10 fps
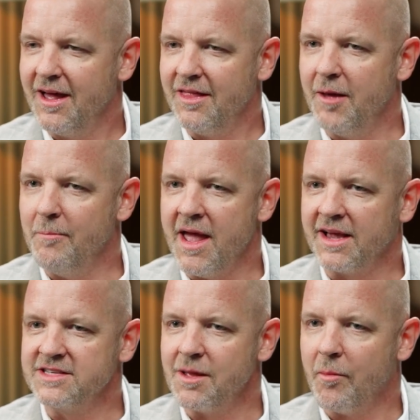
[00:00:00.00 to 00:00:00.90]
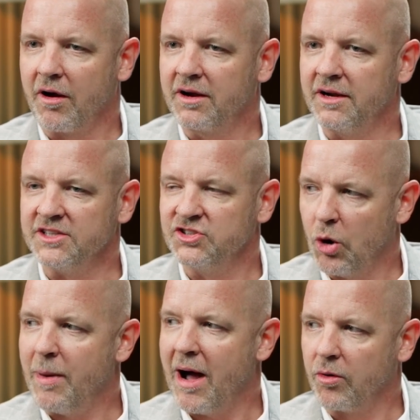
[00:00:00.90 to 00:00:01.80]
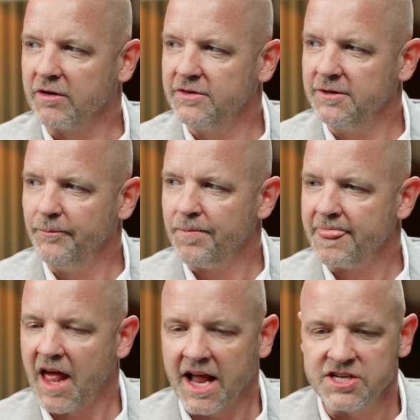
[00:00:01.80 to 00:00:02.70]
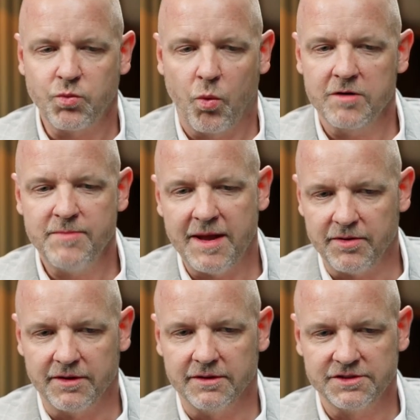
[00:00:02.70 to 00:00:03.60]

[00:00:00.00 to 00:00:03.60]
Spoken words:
that makes the marketing so powerful that I just warn people,